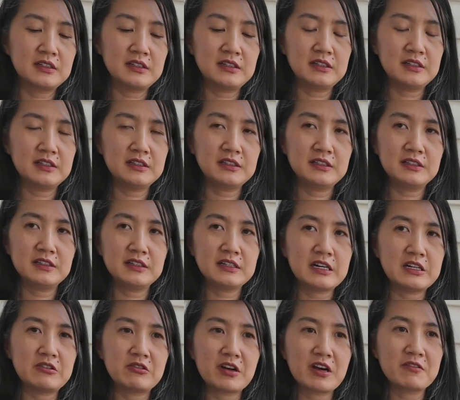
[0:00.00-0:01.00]
And
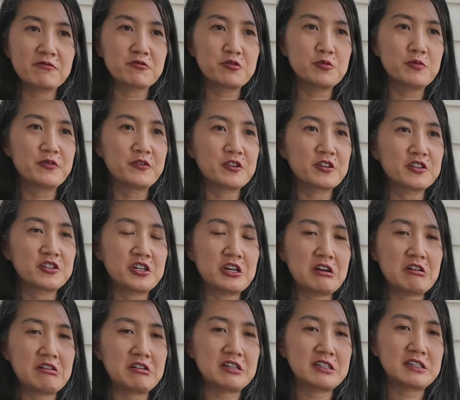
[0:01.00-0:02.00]
I don't have room for a
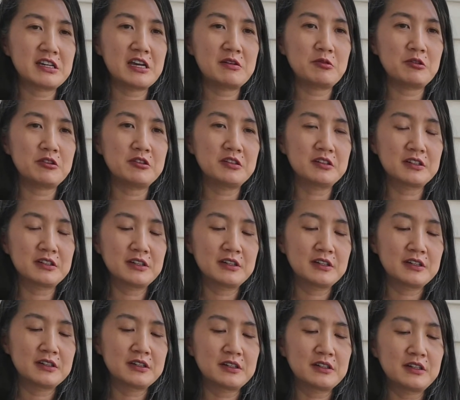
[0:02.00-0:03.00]
chair and a table
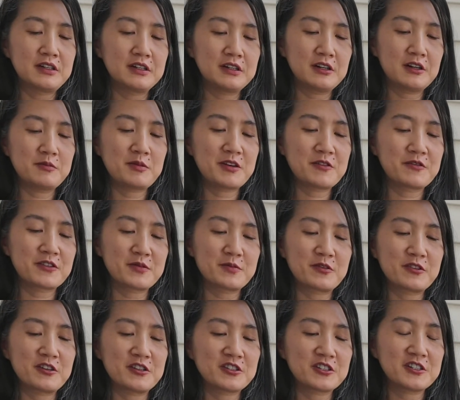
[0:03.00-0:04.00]
off my
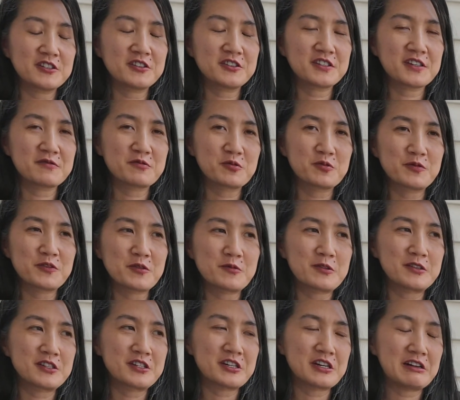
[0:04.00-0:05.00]
front porch. I just have room for
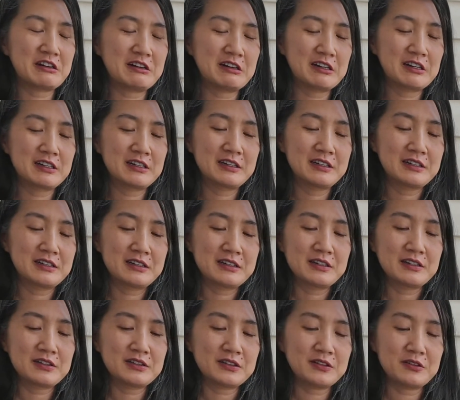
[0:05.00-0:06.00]
1 chair.
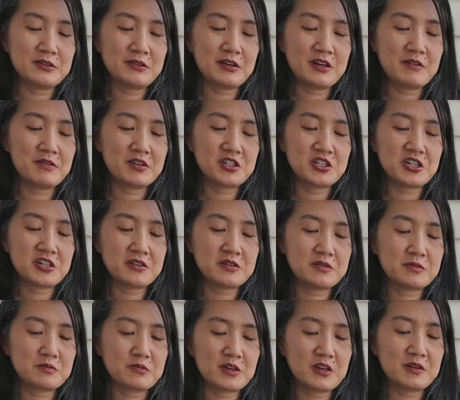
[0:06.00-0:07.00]
So I have a chair.
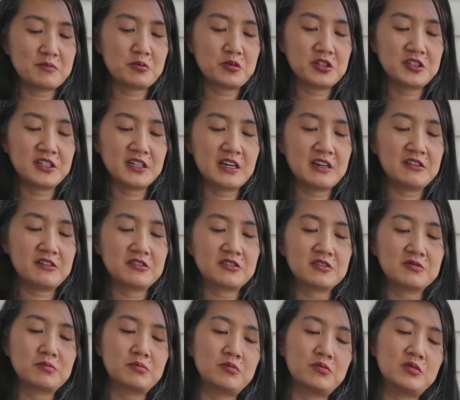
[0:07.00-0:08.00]
I put
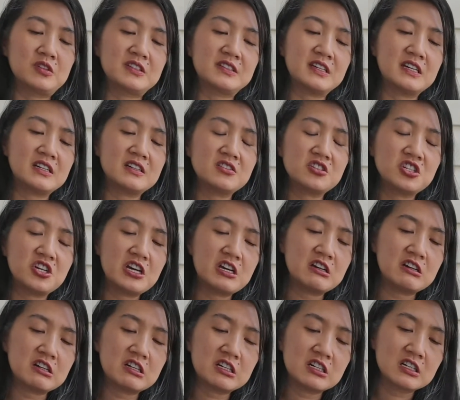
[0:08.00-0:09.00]
together the second
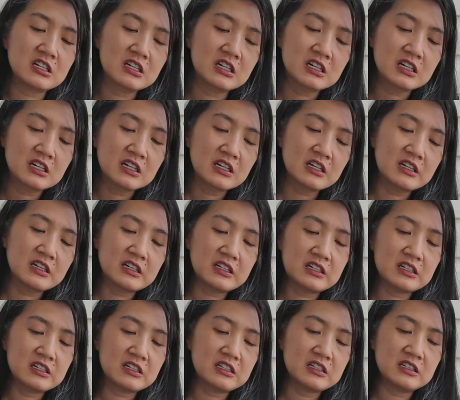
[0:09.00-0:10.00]
chair,
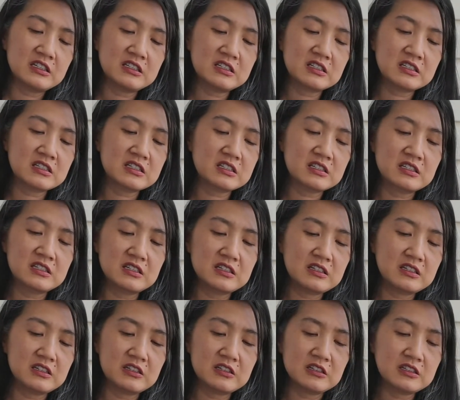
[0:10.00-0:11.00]
and it's
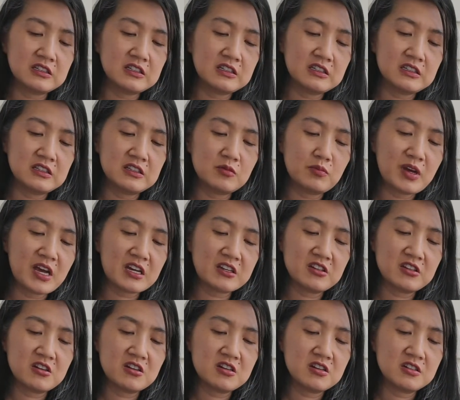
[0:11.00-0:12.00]
in the
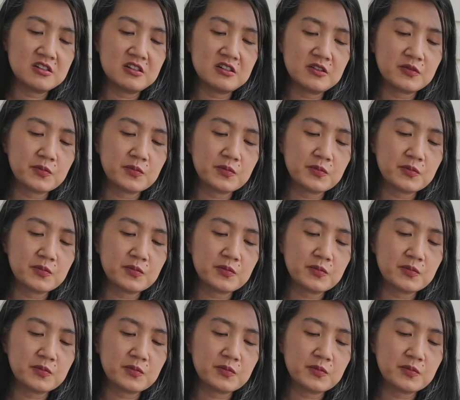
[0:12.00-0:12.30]
backyard.